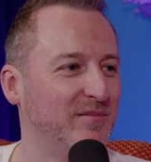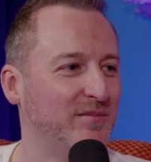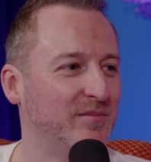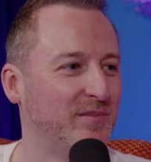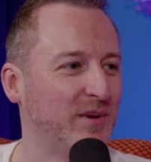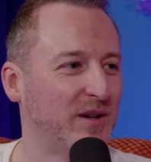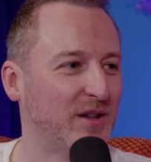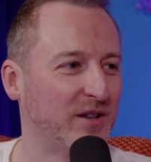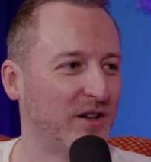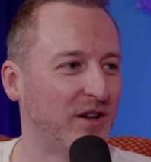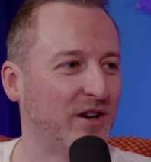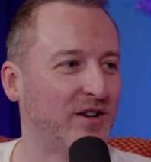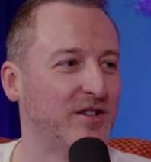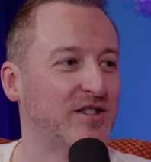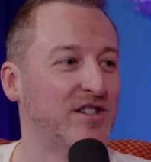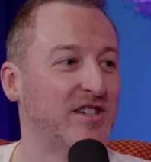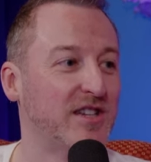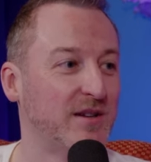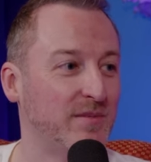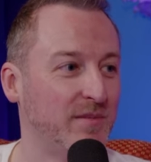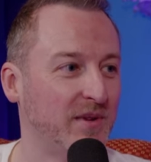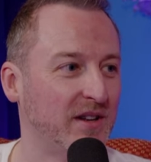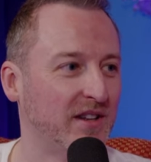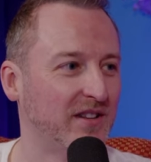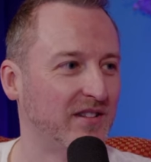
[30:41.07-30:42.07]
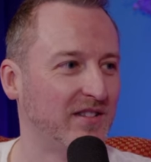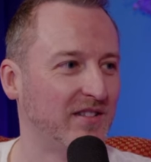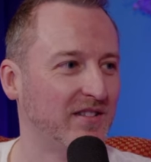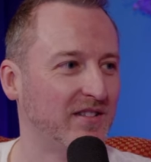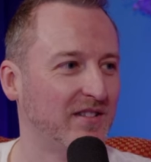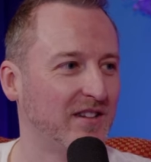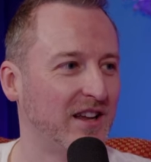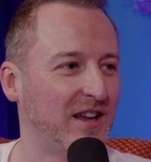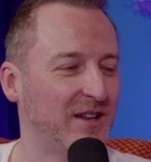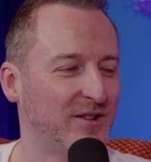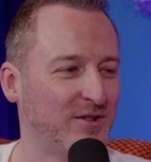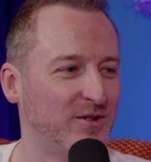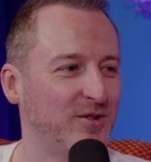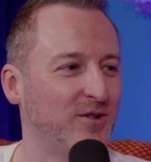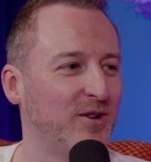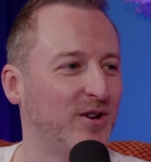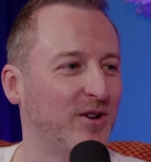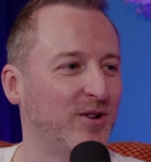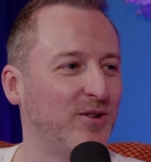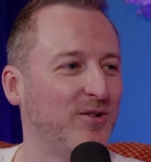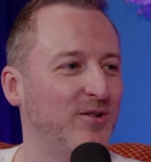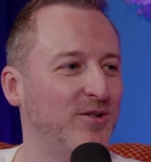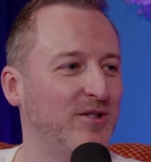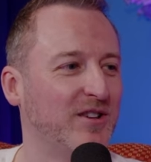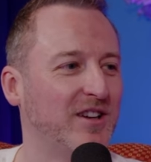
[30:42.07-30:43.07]
but they're steaming at two
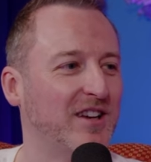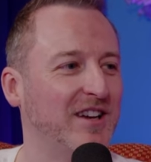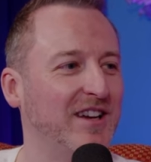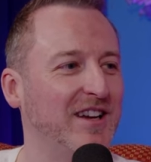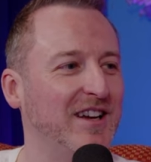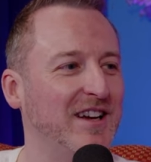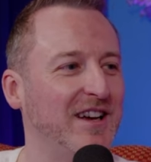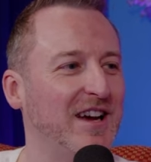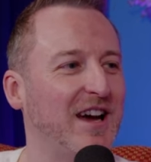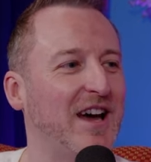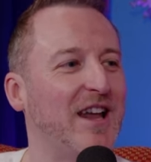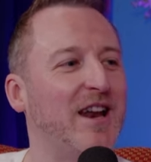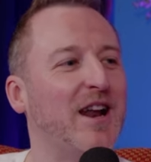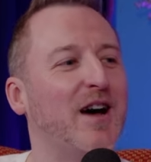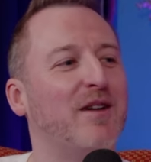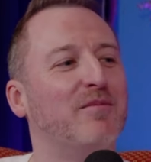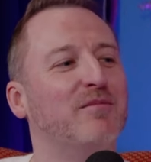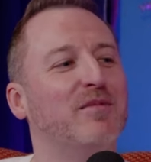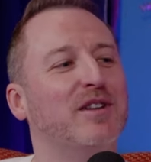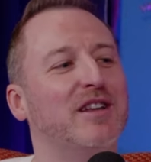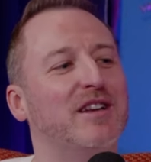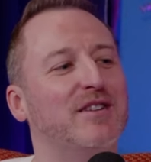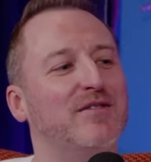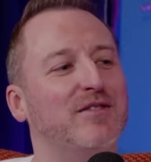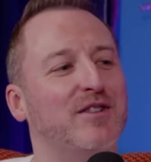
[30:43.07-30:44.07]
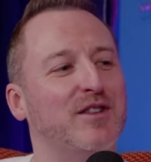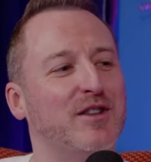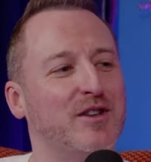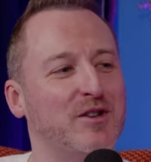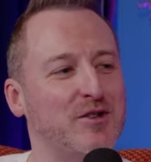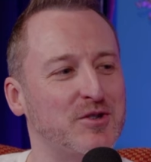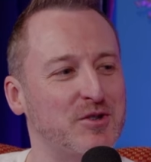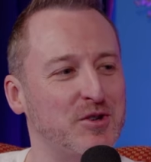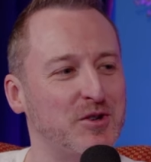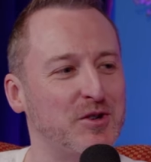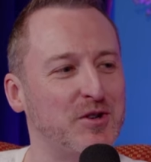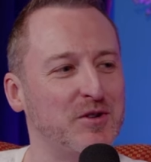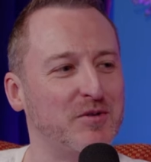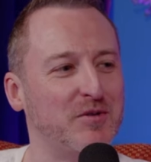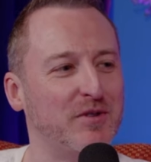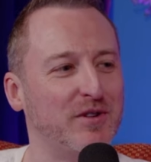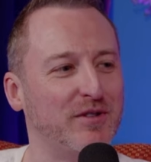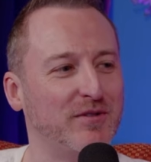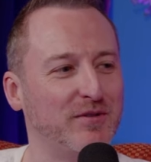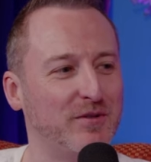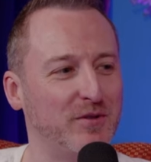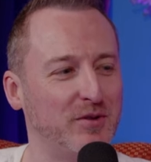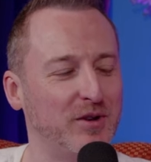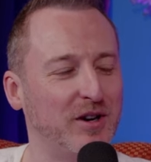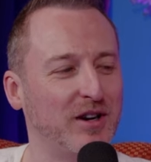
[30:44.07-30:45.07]
o'clock, and I'm leaving the studio
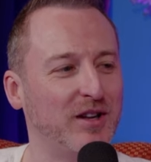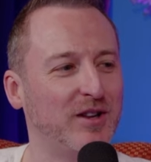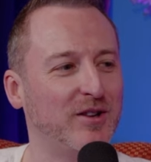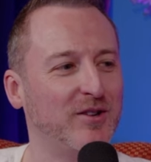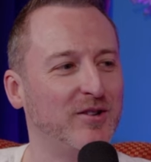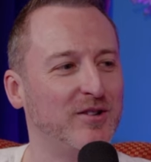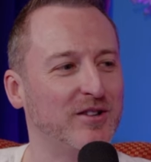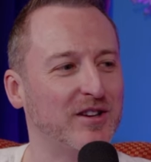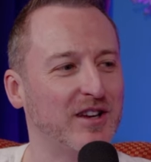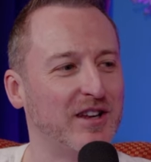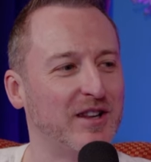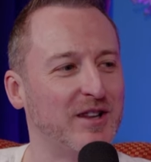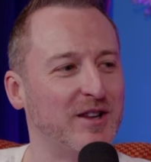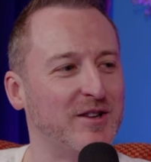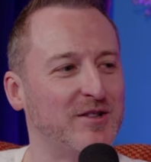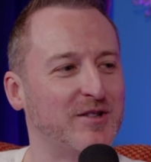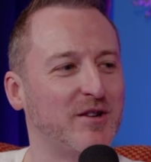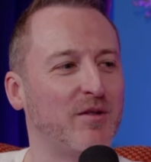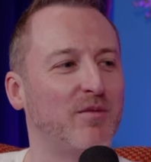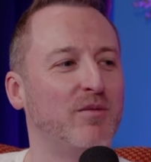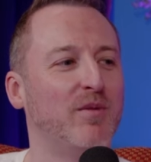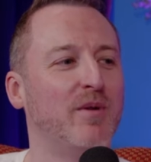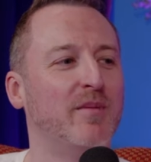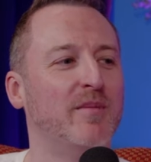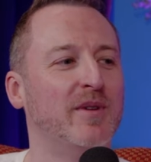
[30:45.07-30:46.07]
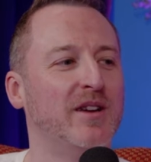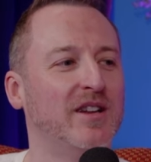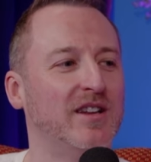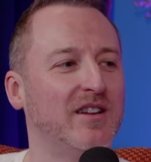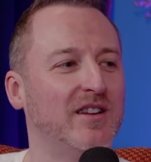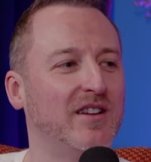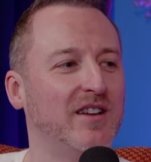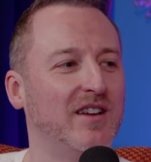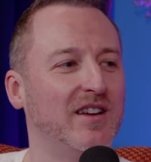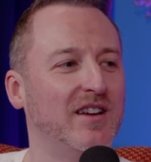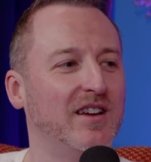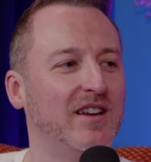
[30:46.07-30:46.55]
at four o'clock, and there's a woman